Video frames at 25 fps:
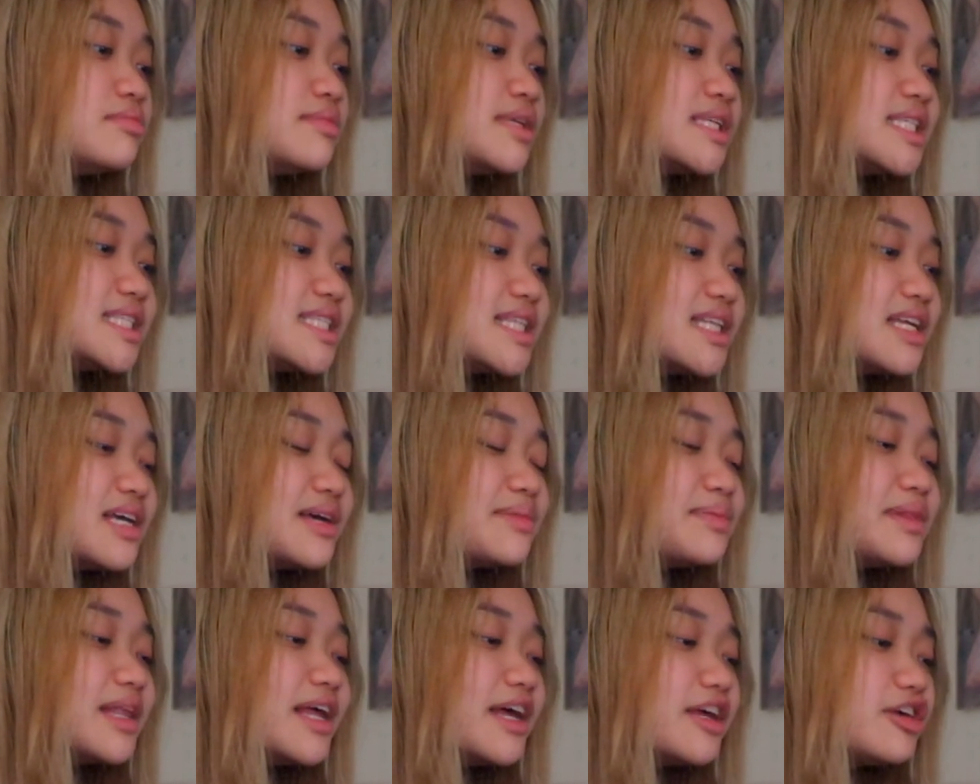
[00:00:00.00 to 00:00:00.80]

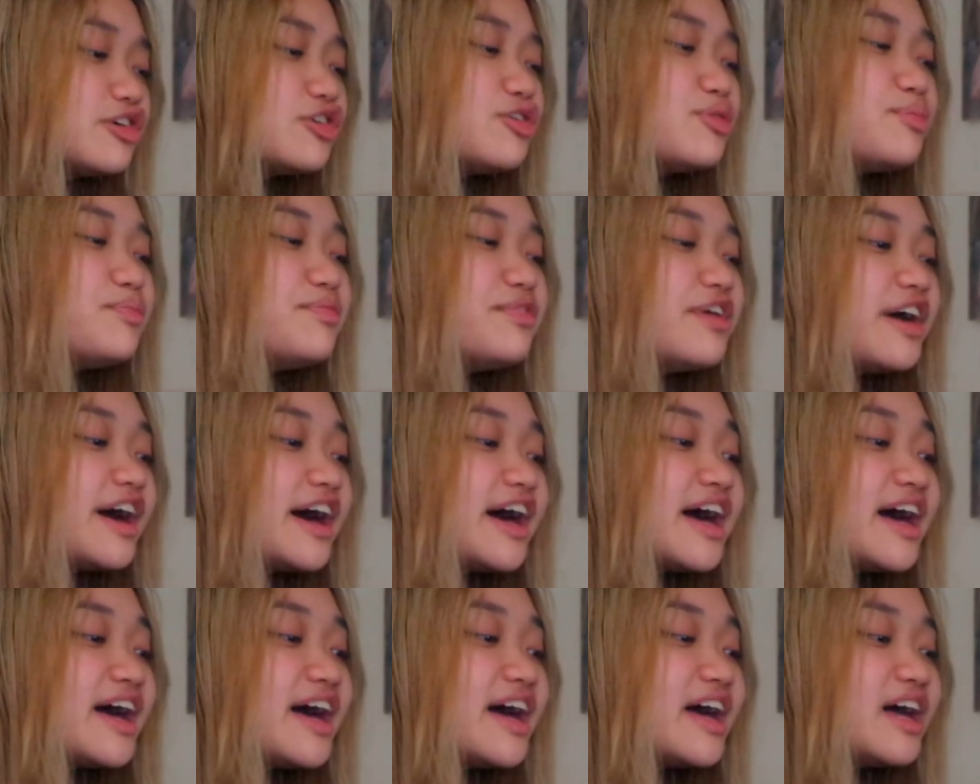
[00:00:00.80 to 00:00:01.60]
Sleep like your
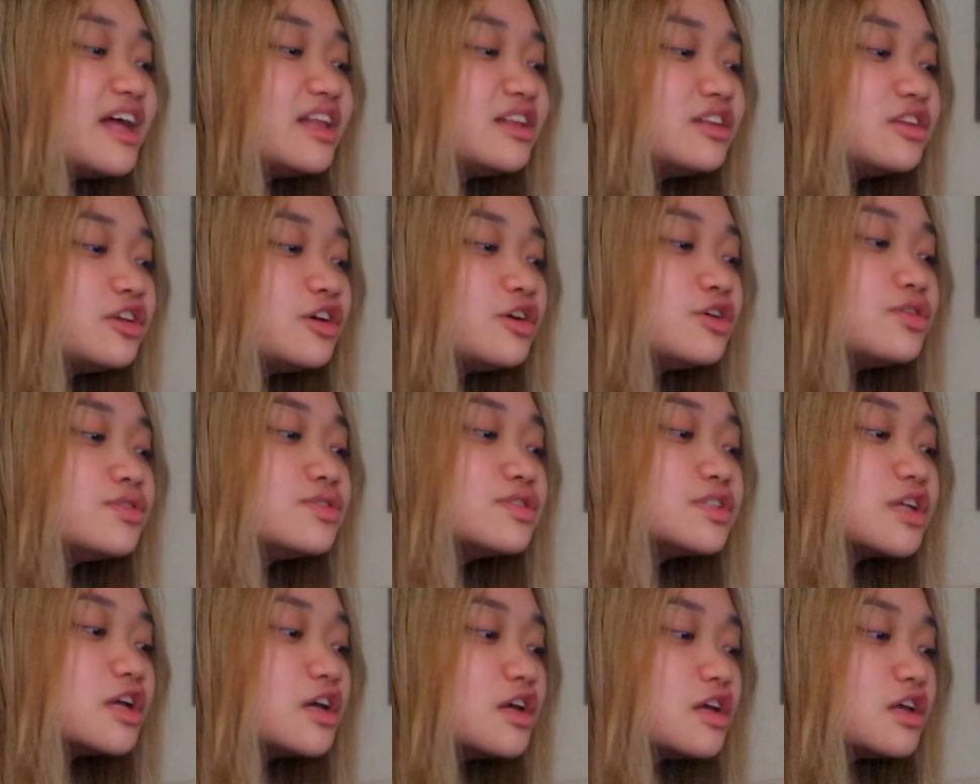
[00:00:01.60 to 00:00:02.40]
bad news.